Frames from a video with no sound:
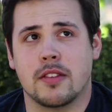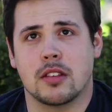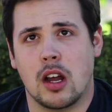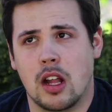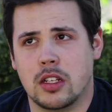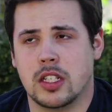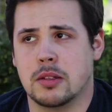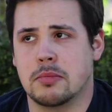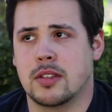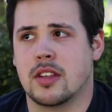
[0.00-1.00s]

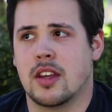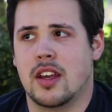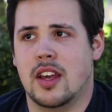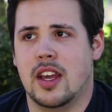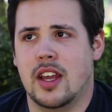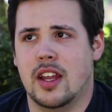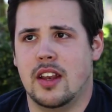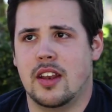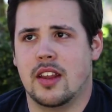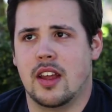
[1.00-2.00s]
scholarships
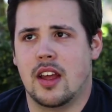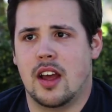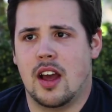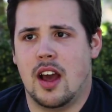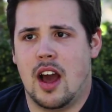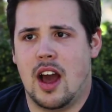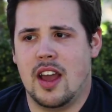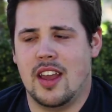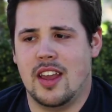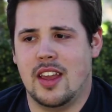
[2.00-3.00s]
and
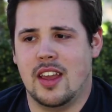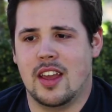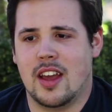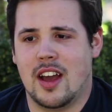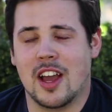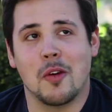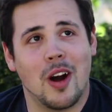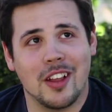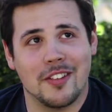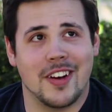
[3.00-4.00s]
I I
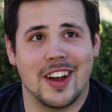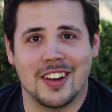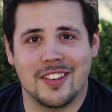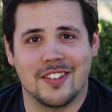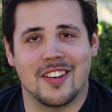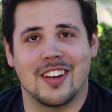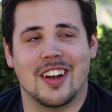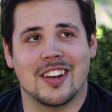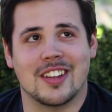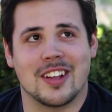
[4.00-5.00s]
qualified for a
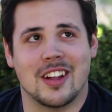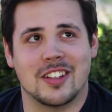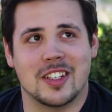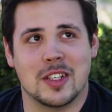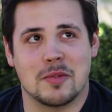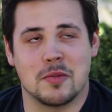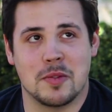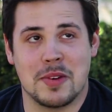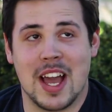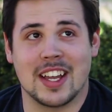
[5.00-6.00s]
lot of the scholarships
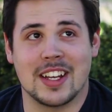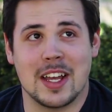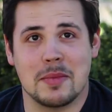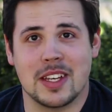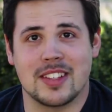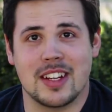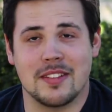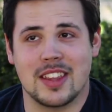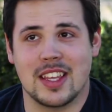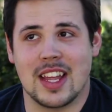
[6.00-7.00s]
with my academics and
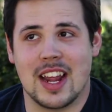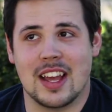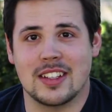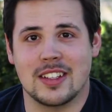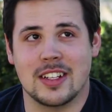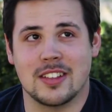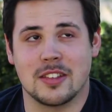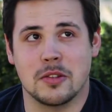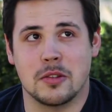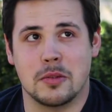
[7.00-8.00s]
everything that I had done in
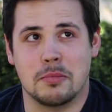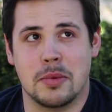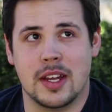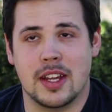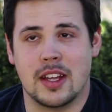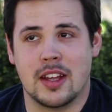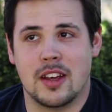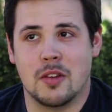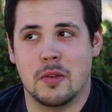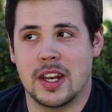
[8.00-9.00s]
school, but
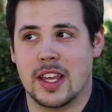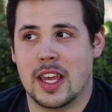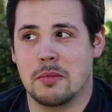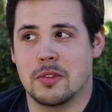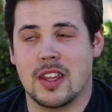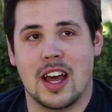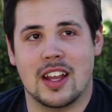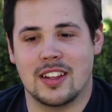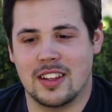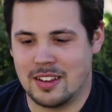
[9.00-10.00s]
when it came to
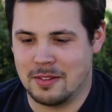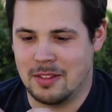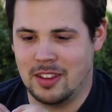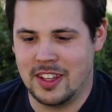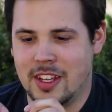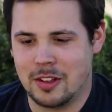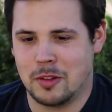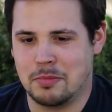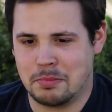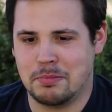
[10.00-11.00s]
that
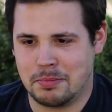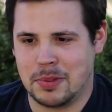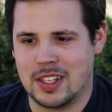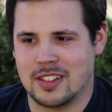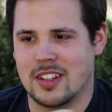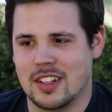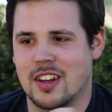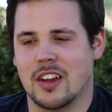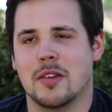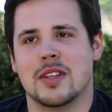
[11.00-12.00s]
little piece
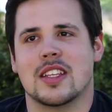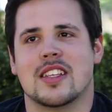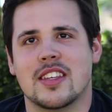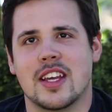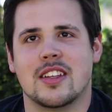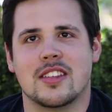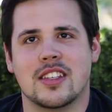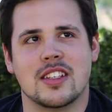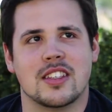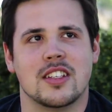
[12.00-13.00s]
document that said
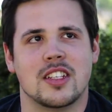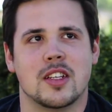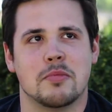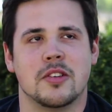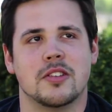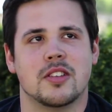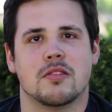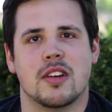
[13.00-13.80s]
citizenship or US